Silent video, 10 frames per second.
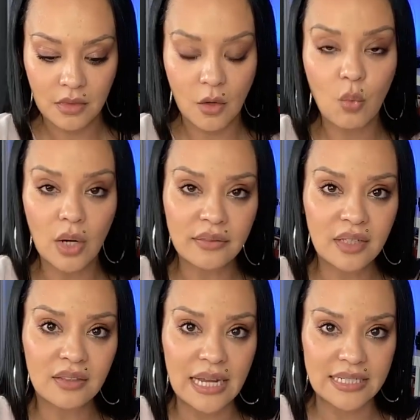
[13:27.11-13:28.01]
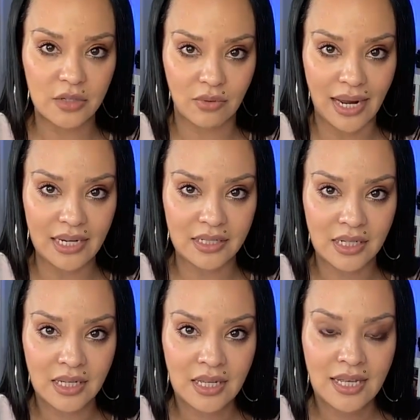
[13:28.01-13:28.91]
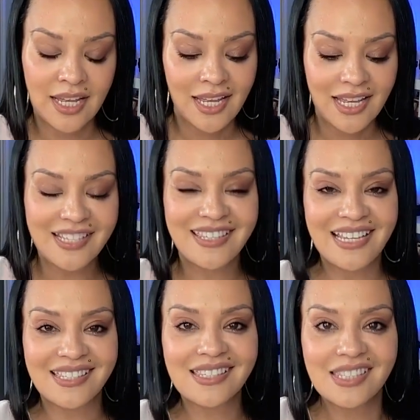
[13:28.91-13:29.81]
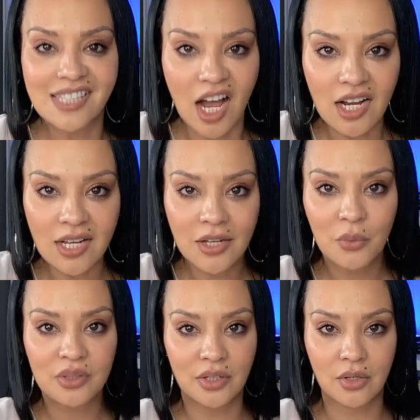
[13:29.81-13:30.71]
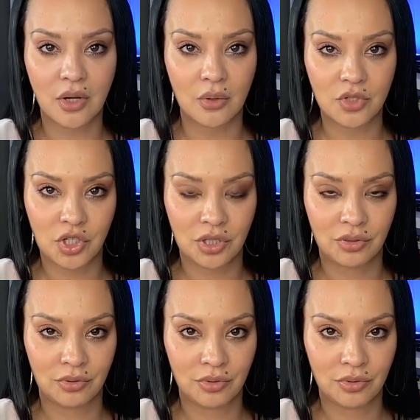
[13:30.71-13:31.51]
The one thing they did right is they stuck with their coach.